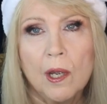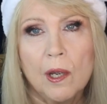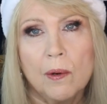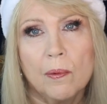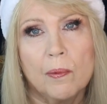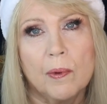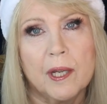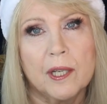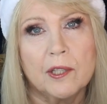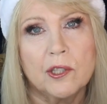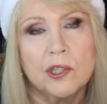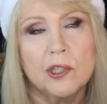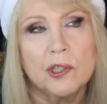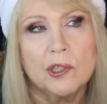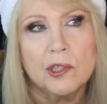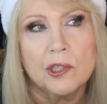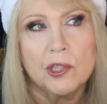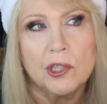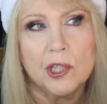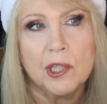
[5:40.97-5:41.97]
which
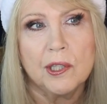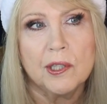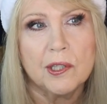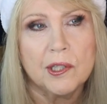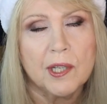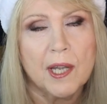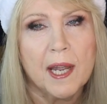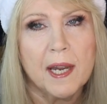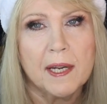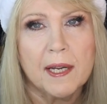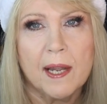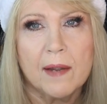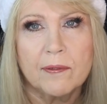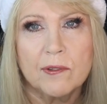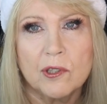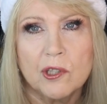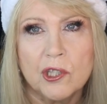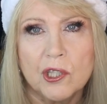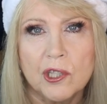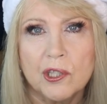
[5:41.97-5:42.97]
she designed
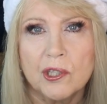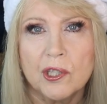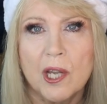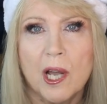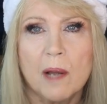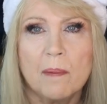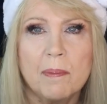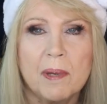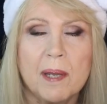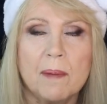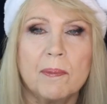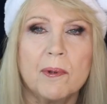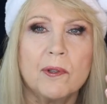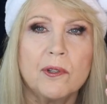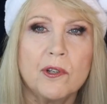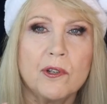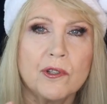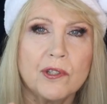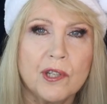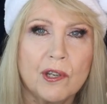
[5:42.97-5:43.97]
after she saw people
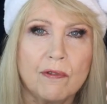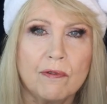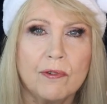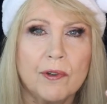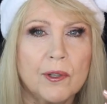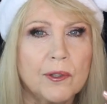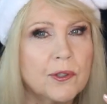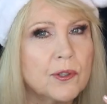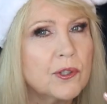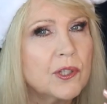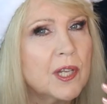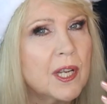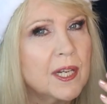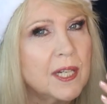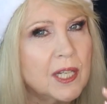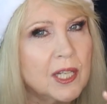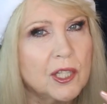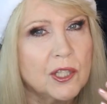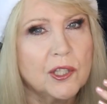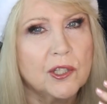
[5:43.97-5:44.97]
using filters on
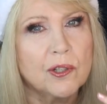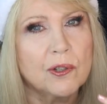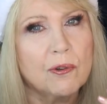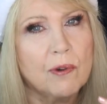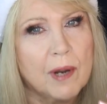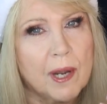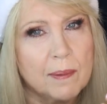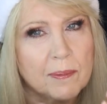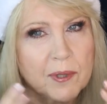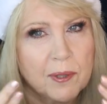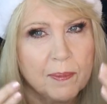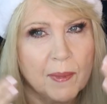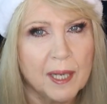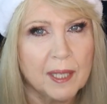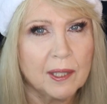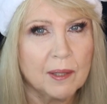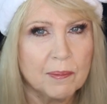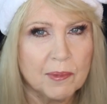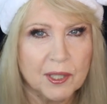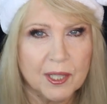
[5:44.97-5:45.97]
Instagram to
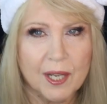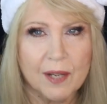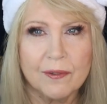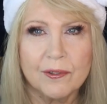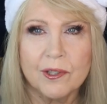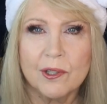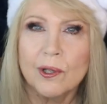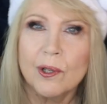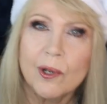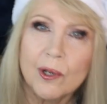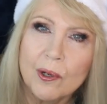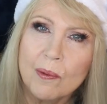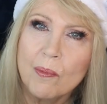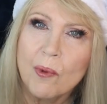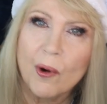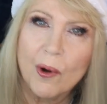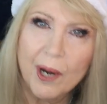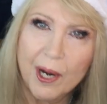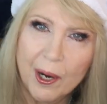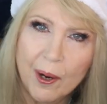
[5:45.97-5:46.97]
make themselves look
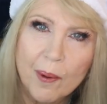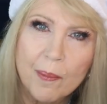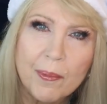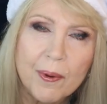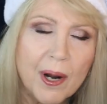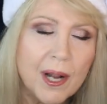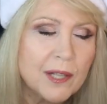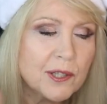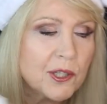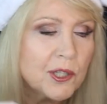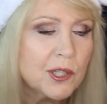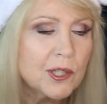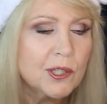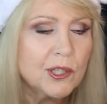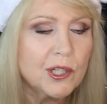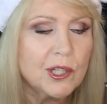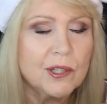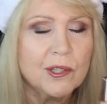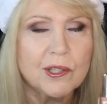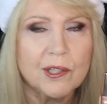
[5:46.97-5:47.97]
more airbrushed.
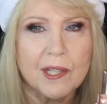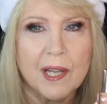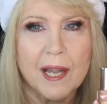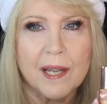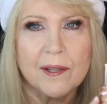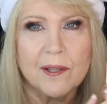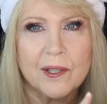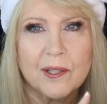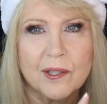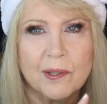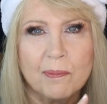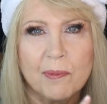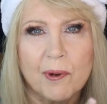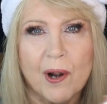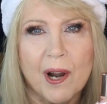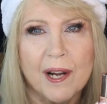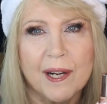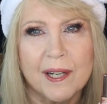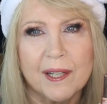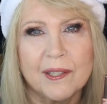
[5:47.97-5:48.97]
She designed this
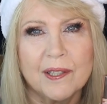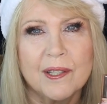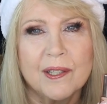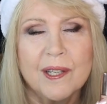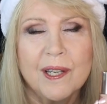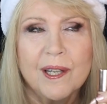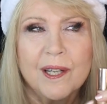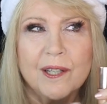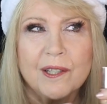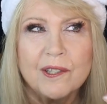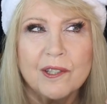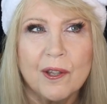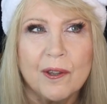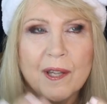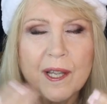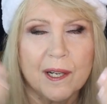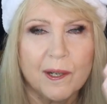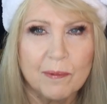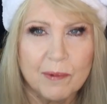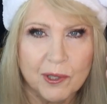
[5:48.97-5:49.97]
product so
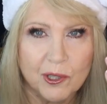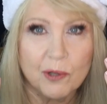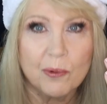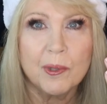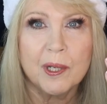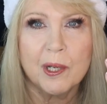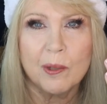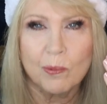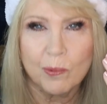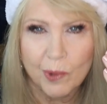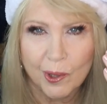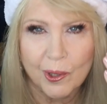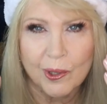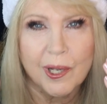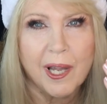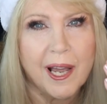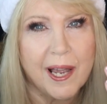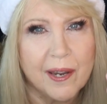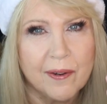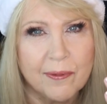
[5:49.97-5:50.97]
that it would do it in real
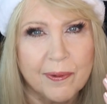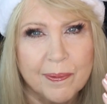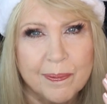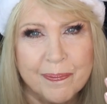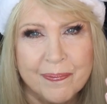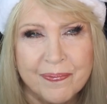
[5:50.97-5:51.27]
life.